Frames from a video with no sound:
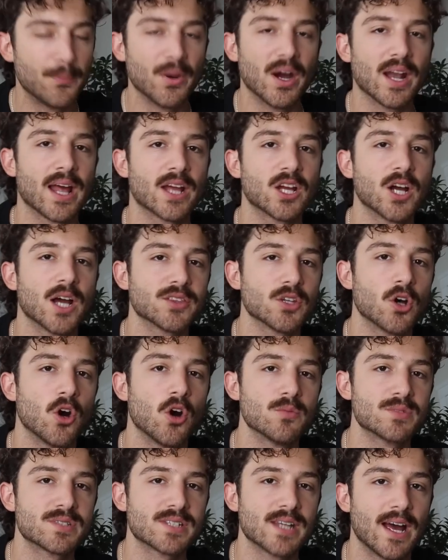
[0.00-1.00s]
but I got the
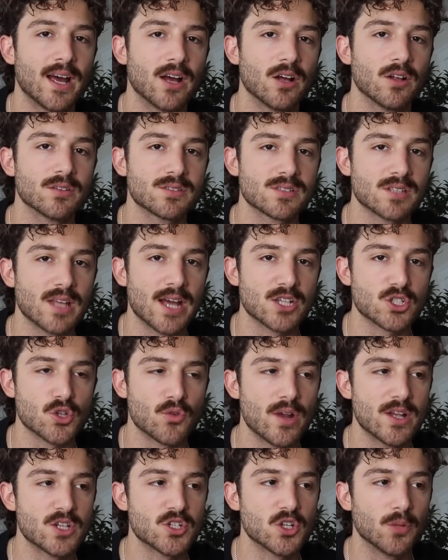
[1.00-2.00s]
homestyle /
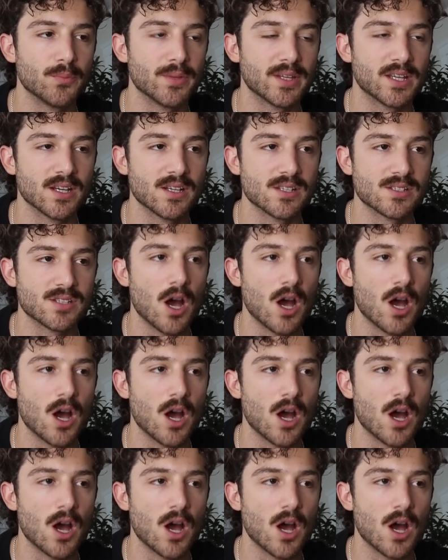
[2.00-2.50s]
original because